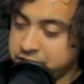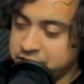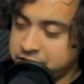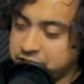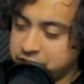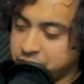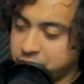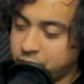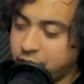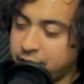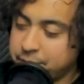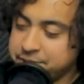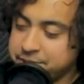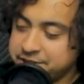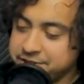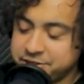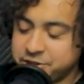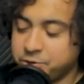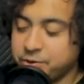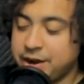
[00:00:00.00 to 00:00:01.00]

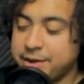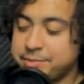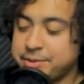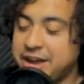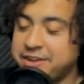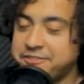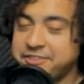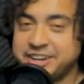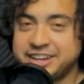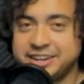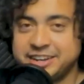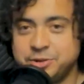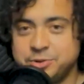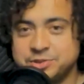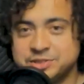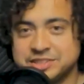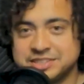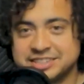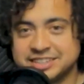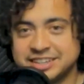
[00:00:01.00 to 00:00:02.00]
Carrabba, Carrabba. I forget
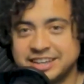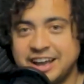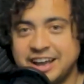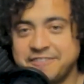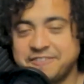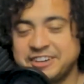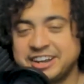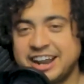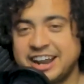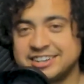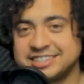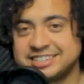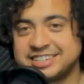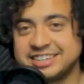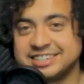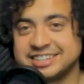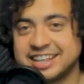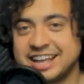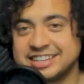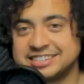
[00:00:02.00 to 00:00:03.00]
who's this. I forget how to
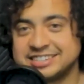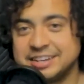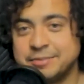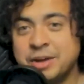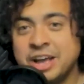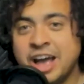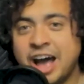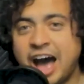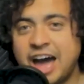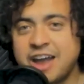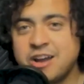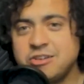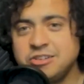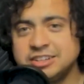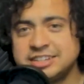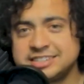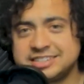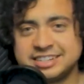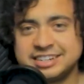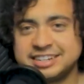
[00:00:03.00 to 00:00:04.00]
say his last name. I
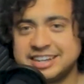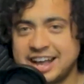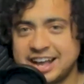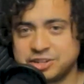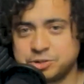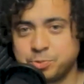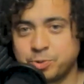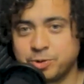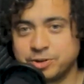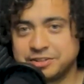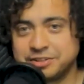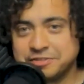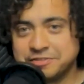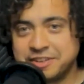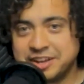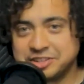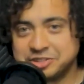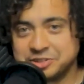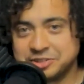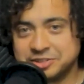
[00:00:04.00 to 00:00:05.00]
don't listen to Dashboard
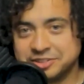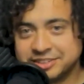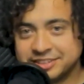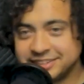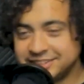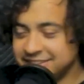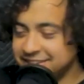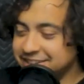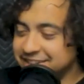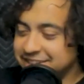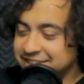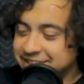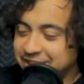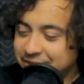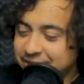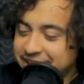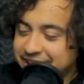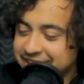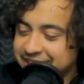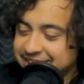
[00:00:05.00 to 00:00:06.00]
Confessional.
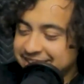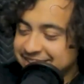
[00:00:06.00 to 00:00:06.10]
Go ahead.